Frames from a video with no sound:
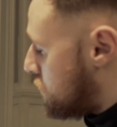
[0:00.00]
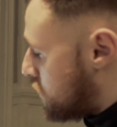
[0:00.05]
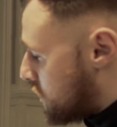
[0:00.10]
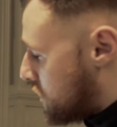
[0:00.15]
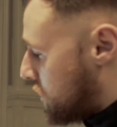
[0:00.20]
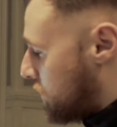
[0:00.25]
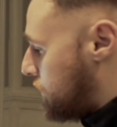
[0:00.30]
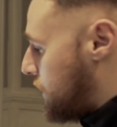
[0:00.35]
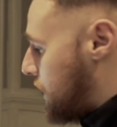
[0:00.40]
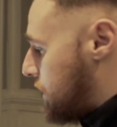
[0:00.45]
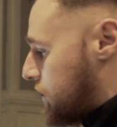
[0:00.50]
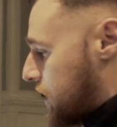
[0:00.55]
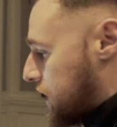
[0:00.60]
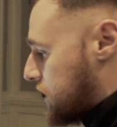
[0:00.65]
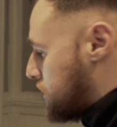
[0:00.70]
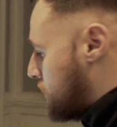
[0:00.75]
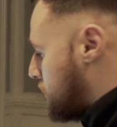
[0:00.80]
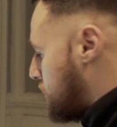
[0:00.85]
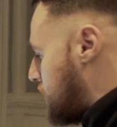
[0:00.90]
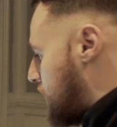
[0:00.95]
just a
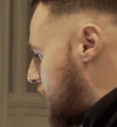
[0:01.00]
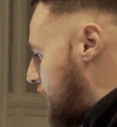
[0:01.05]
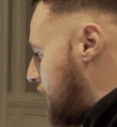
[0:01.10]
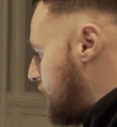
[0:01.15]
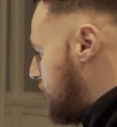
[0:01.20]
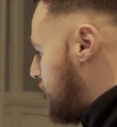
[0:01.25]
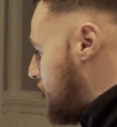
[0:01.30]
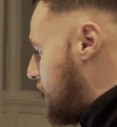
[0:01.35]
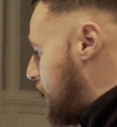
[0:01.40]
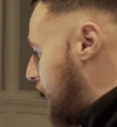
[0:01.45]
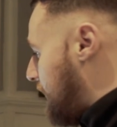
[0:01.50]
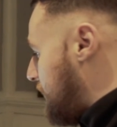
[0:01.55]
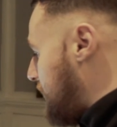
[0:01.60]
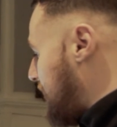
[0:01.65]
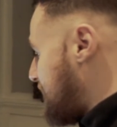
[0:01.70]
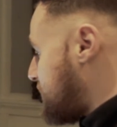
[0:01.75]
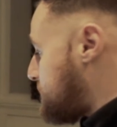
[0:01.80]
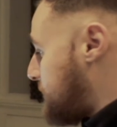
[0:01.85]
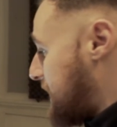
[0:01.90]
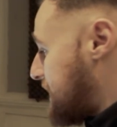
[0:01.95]
variation on that, and
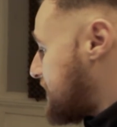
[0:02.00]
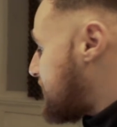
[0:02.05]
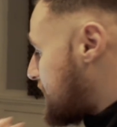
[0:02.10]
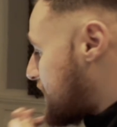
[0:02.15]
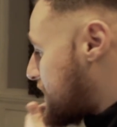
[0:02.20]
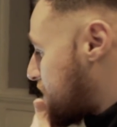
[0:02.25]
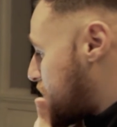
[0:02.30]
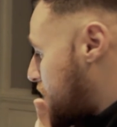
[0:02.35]
that's basically the